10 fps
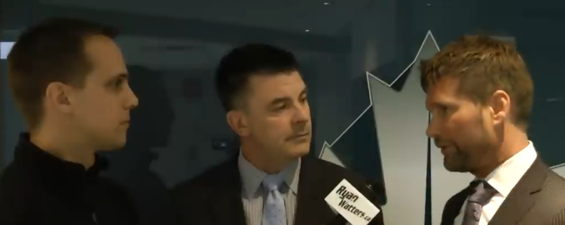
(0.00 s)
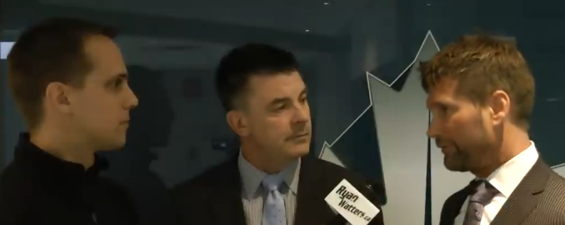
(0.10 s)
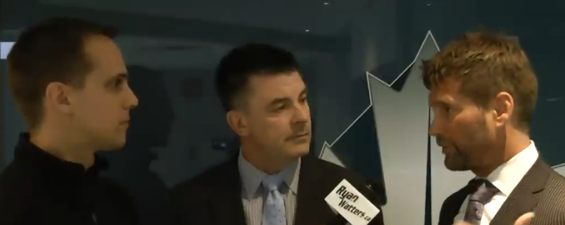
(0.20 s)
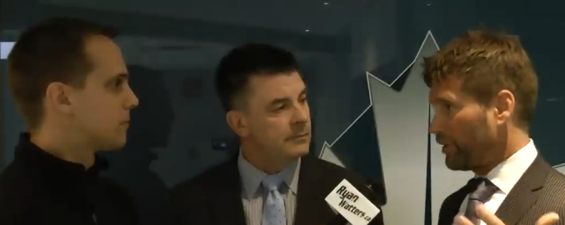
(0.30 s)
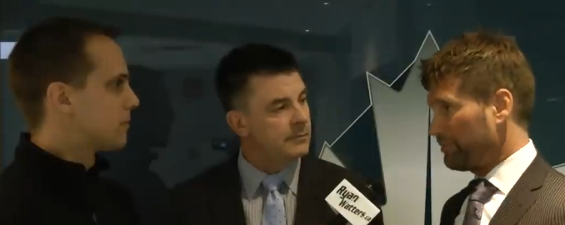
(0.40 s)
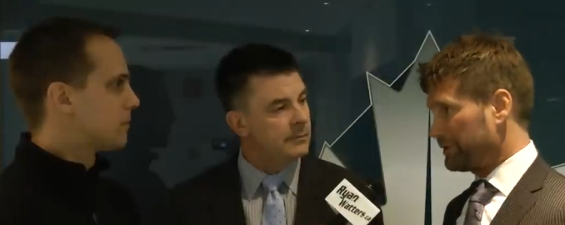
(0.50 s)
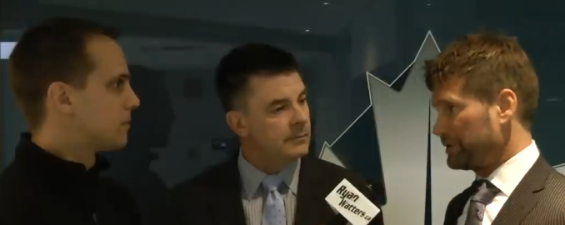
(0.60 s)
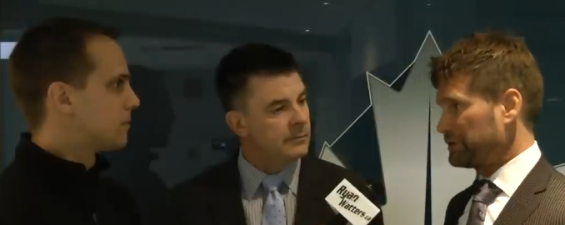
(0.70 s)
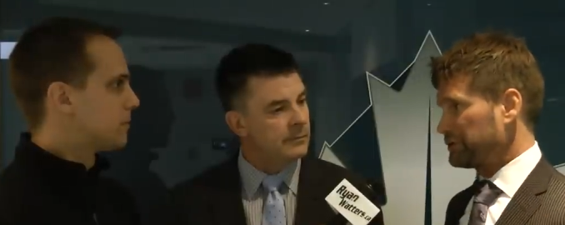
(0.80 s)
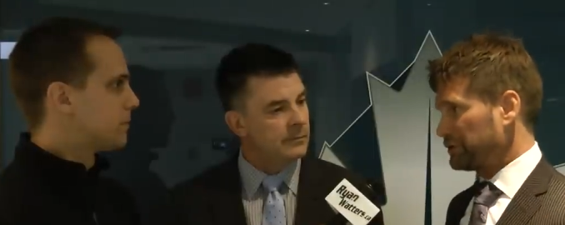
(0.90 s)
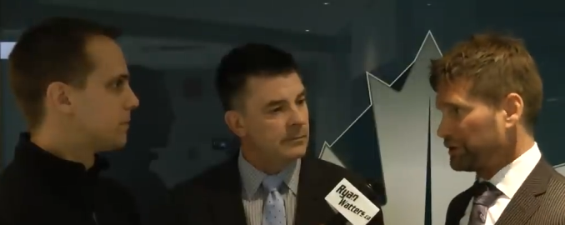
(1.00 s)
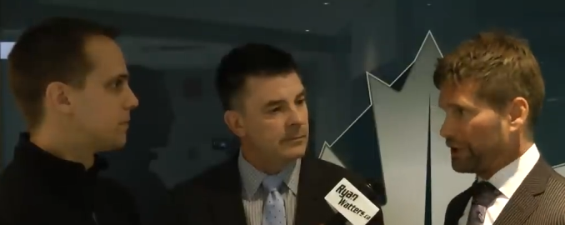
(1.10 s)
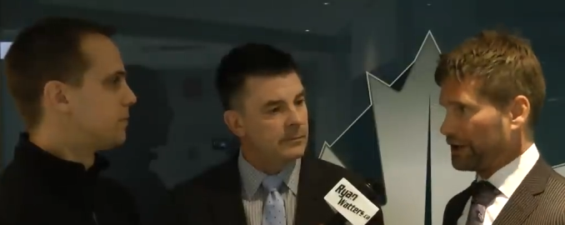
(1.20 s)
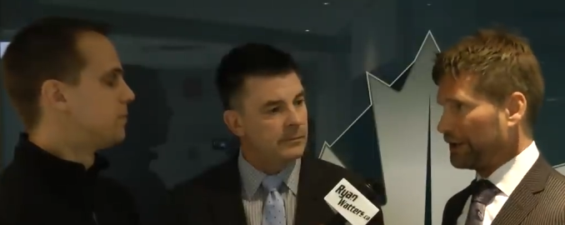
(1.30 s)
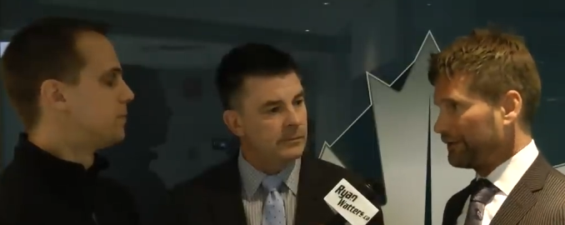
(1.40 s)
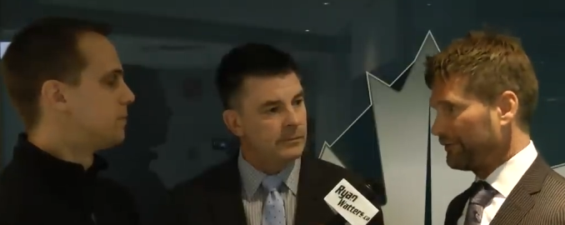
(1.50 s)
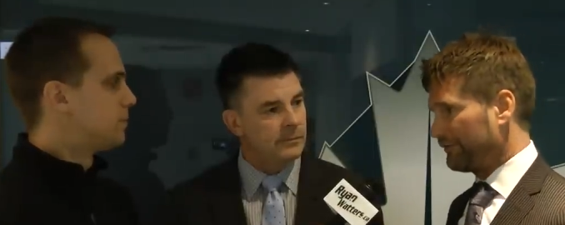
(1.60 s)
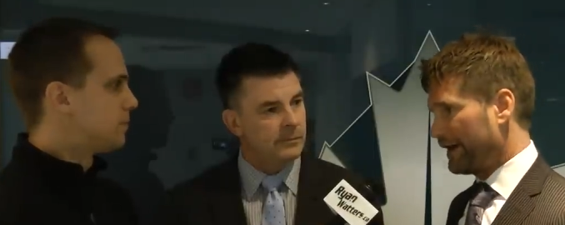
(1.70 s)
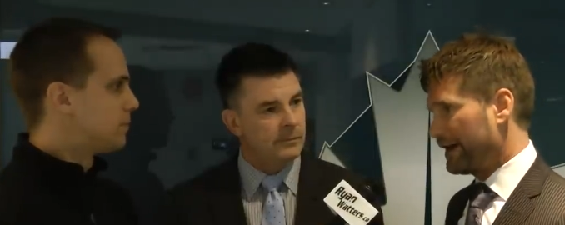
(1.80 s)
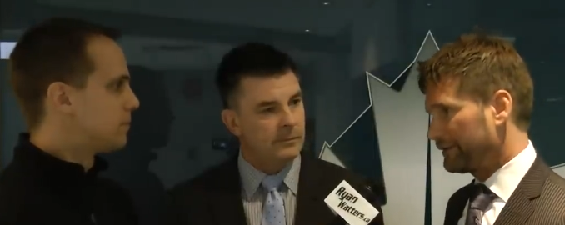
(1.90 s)
Speaker 1: of competition, higher
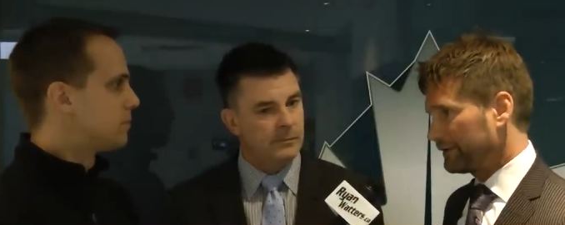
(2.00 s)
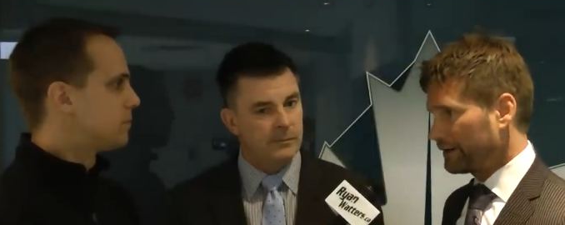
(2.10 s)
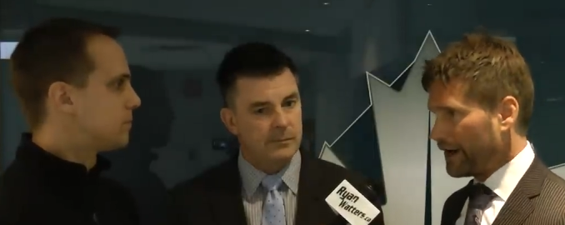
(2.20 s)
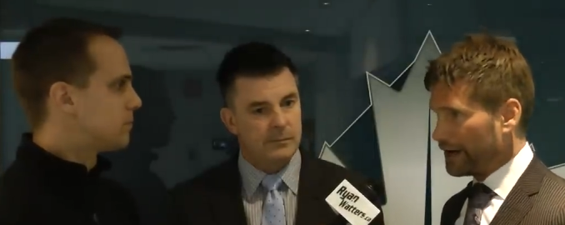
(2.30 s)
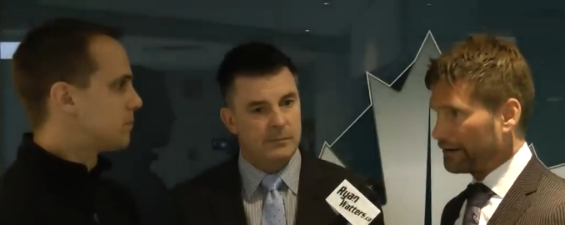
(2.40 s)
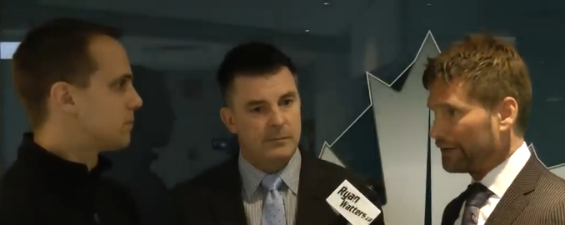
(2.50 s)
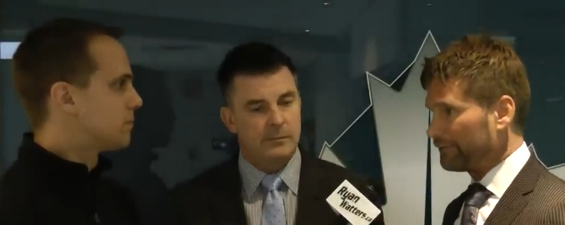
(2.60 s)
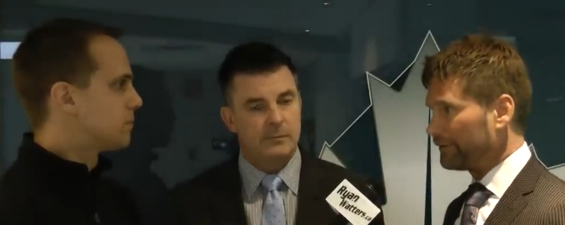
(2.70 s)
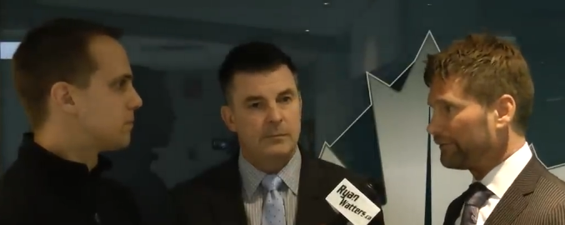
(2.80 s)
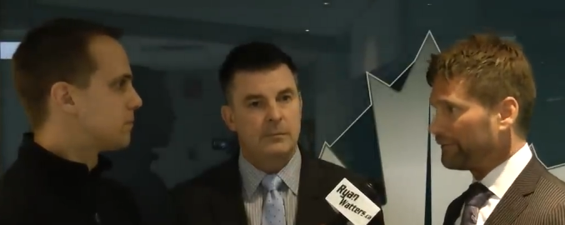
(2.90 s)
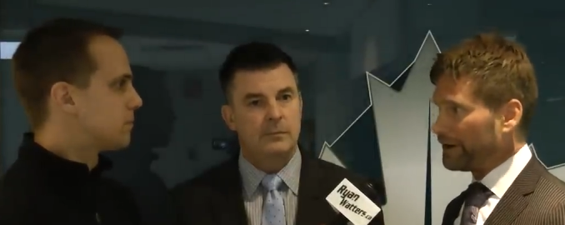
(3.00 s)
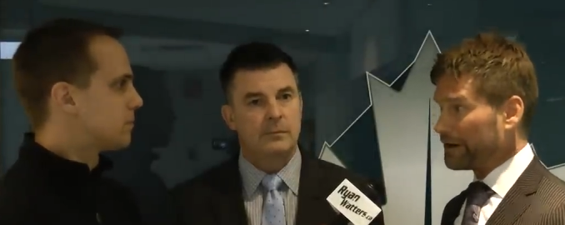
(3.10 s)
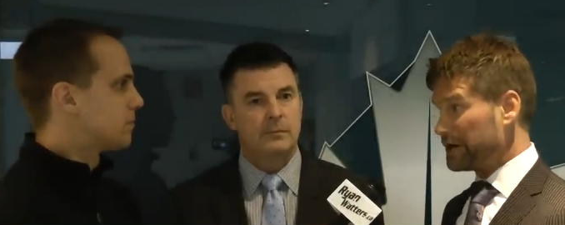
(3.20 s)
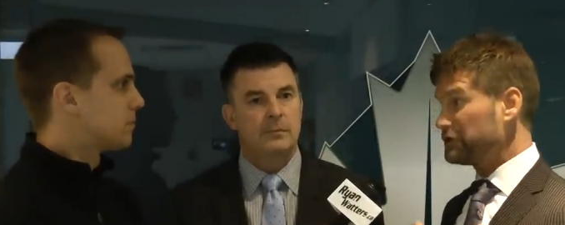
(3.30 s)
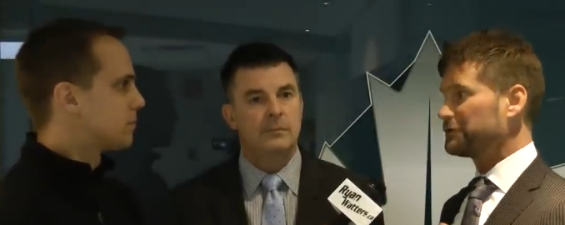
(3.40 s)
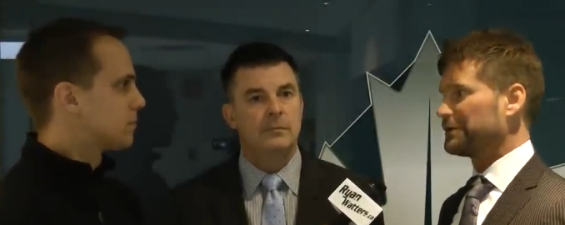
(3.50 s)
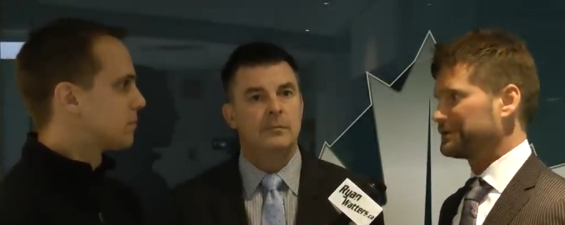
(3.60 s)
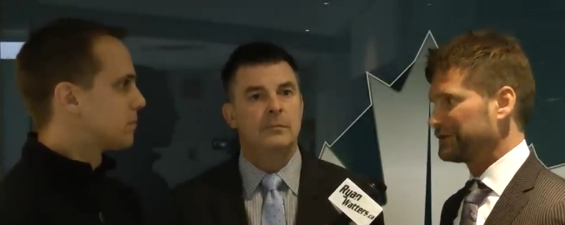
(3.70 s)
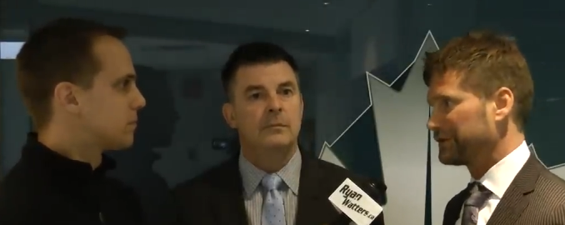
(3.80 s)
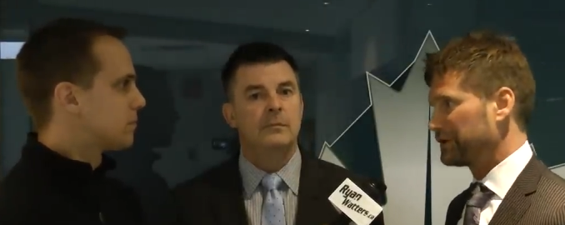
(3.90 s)
level of athlete, higher level of uh,
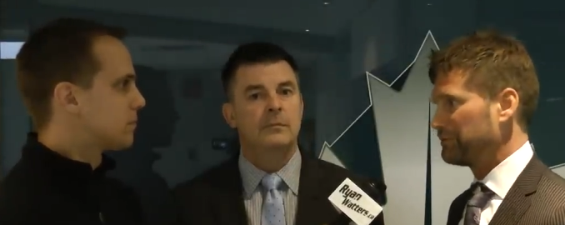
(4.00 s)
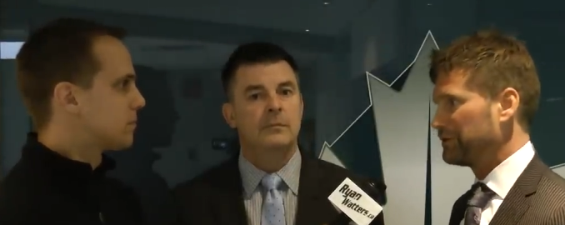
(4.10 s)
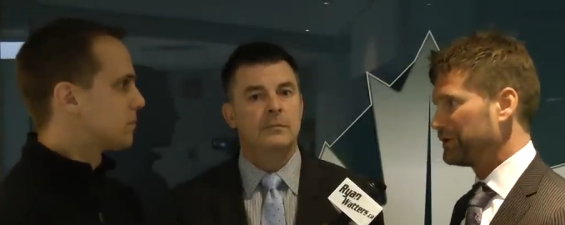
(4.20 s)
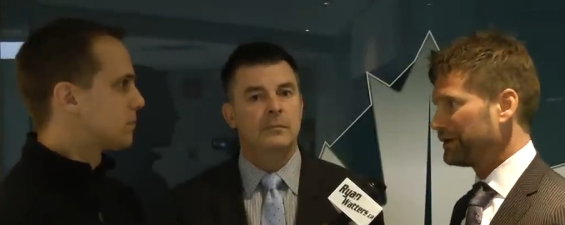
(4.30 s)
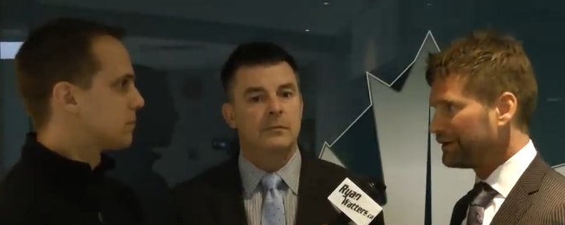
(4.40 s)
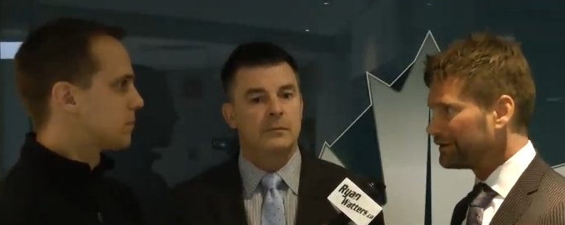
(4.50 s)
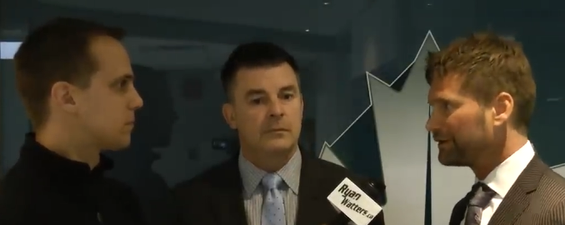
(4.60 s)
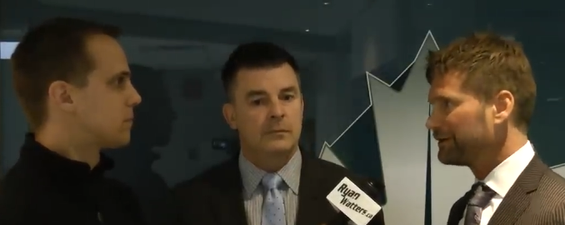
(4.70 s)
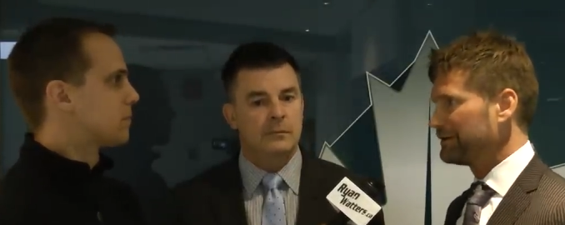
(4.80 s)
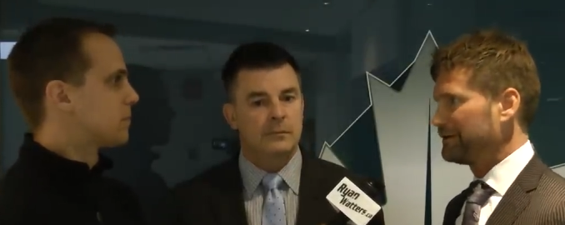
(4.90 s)
interest in the community to,